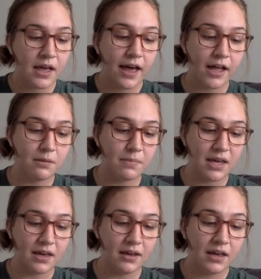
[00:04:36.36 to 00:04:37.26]
And
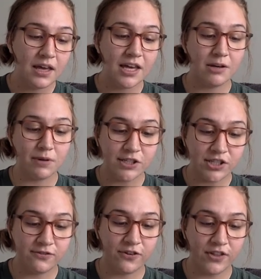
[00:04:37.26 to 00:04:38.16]
Mig, in
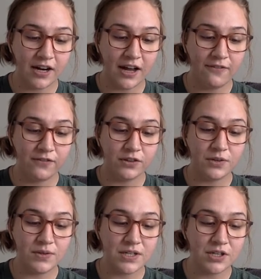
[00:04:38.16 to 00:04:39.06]
reaching for the knife,
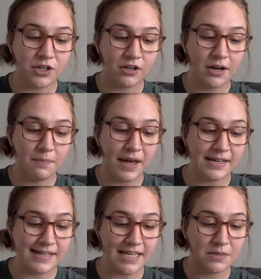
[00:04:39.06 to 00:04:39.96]
loosened her grip
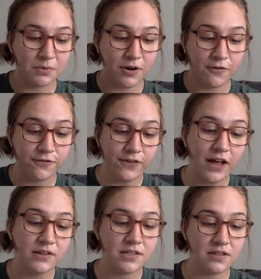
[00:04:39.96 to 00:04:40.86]
and Despereaux
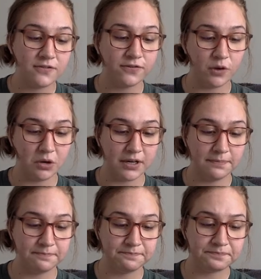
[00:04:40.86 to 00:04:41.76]
fell to the
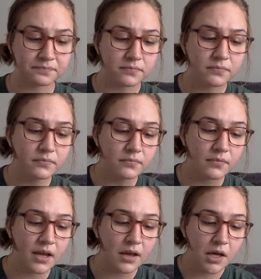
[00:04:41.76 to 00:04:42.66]
floor.
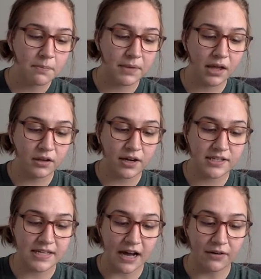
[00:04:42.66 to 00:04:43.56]
Mig
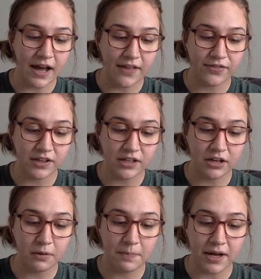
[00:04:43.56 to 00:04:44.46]
looked down at the
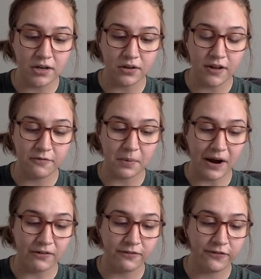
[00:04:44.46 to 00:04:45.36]
little bundle of
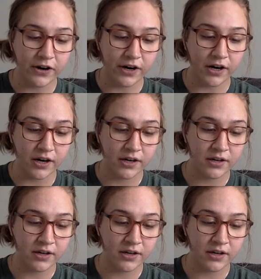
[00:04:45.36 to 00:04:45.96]
brown fur.